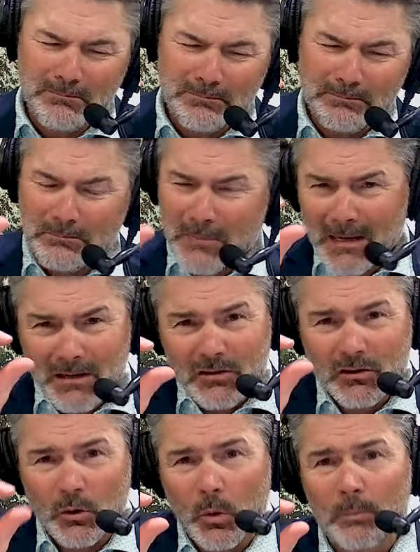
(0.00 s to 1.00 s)

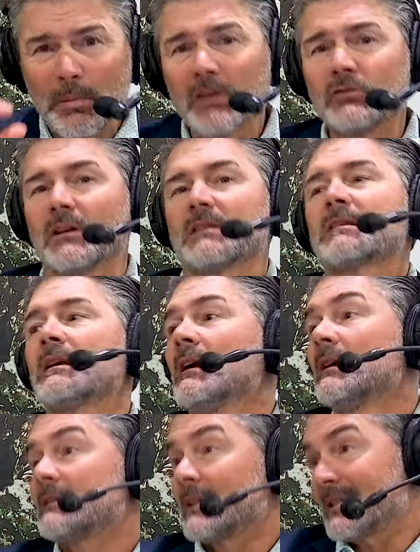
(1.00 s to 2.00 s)
minuscule budgets
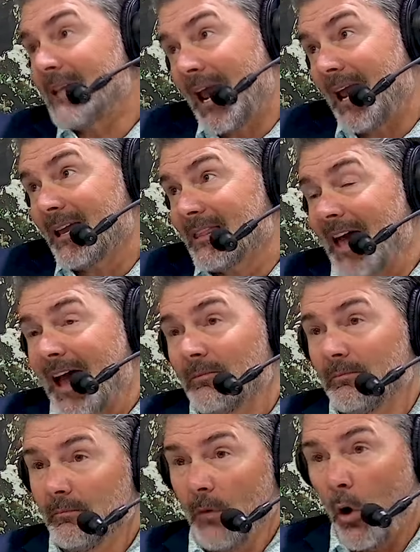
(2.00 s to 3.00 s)
to take that
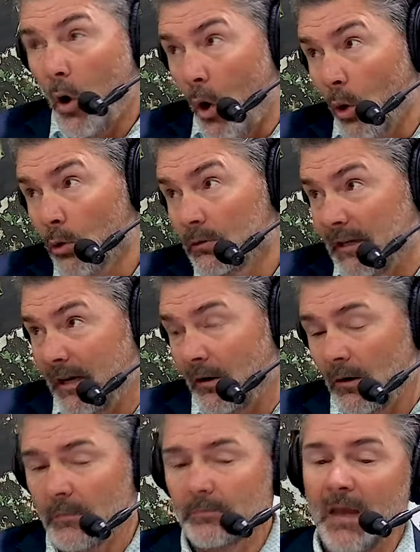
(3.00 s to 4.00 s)
whole
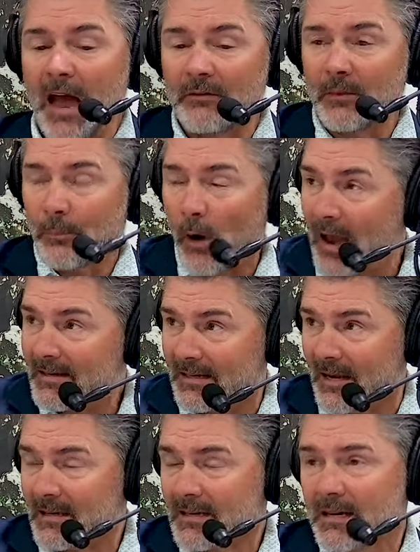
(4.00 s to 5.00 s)
deer, have it
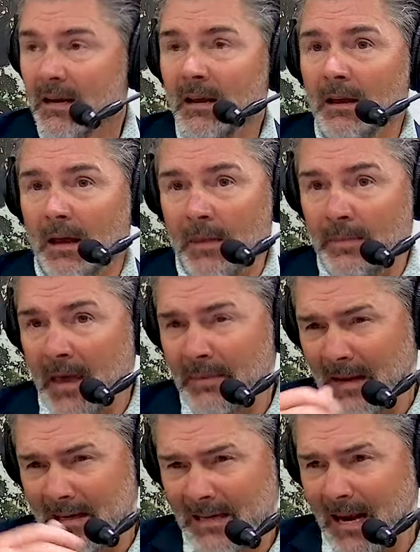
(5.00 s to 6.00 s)
processed, and then
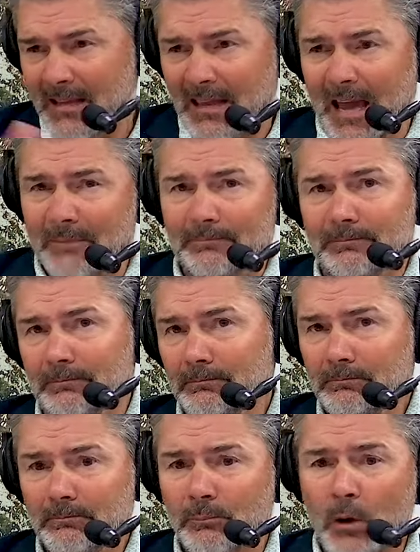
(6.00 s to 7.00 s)
they take that
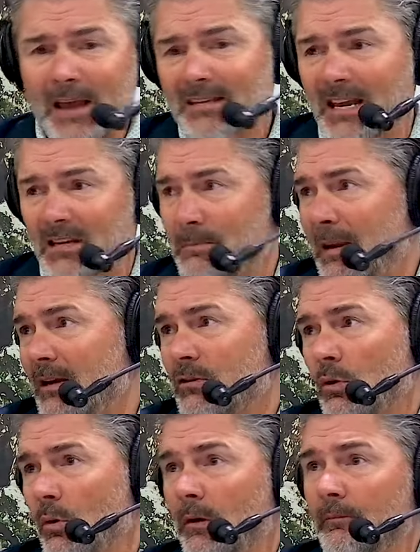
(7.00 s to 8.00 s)
processed meat
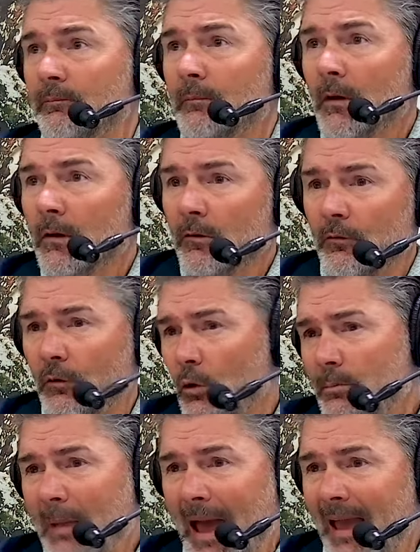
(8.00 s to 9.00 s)
to a
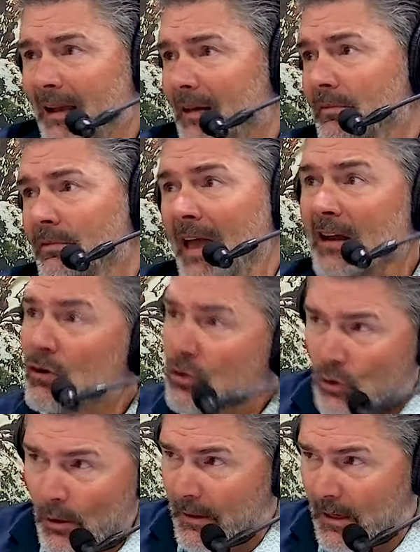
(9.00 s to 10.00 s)
food bank and they
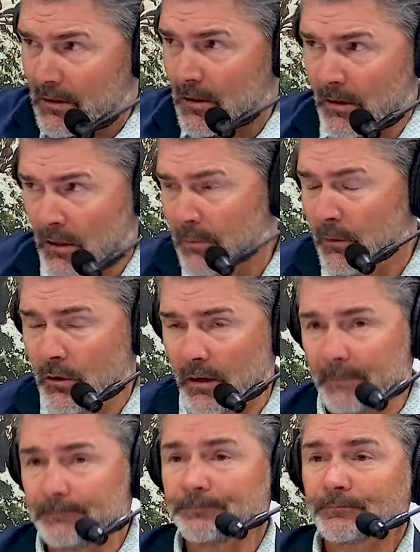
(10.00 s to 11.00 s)
distribute it to the
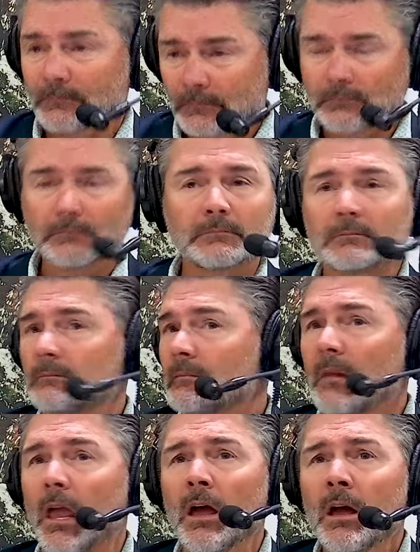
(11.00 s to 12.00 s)
community.
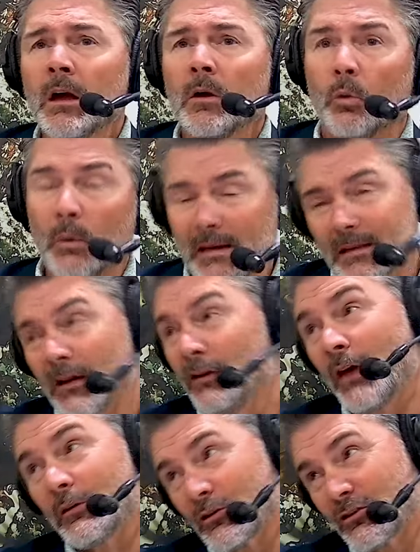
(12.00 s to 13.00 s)
We did
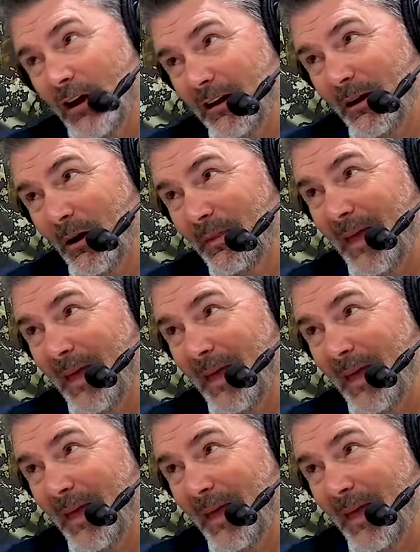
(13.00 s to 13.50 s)
another study on